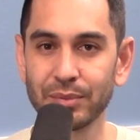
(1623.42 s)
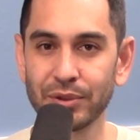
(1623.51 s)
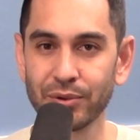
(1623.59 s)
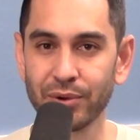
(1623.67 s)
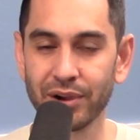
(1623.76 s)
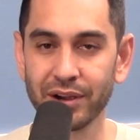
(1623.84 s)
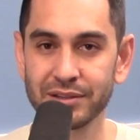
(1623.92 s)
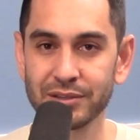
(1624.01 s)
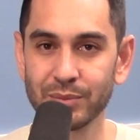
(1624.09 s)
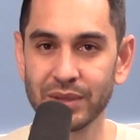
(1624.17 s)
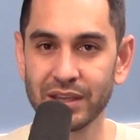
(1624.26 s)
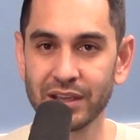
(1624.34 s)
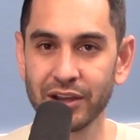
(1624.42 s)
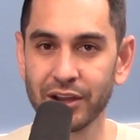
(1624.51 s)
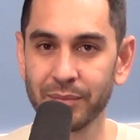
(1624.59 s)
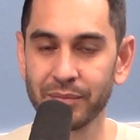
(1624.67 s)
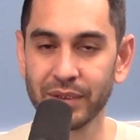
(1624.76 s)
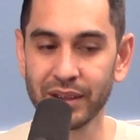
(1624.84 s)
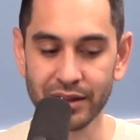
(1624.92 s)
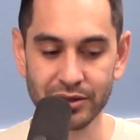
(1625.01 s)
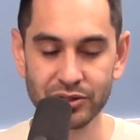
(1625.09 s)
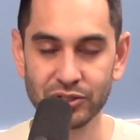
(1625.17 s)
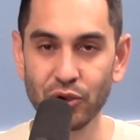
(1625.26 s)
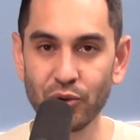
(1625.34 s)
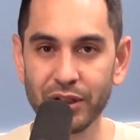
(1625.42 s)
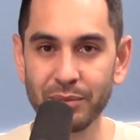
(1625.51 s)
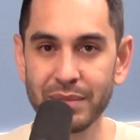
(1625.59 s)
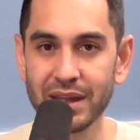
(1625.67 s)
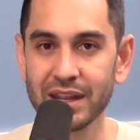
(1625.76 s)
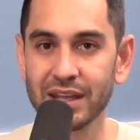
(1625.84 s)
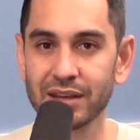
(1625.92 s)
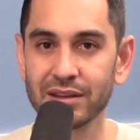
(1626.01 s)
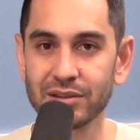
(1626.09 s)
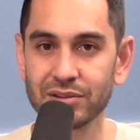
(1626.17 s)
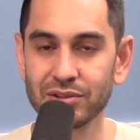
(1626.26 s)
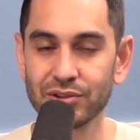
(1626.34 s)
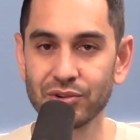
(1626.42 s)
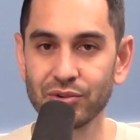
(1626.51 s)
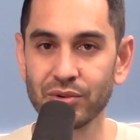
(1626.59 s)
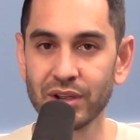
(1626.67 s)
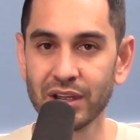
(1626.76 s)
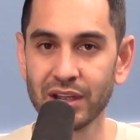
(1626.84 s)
pure, to become so committed to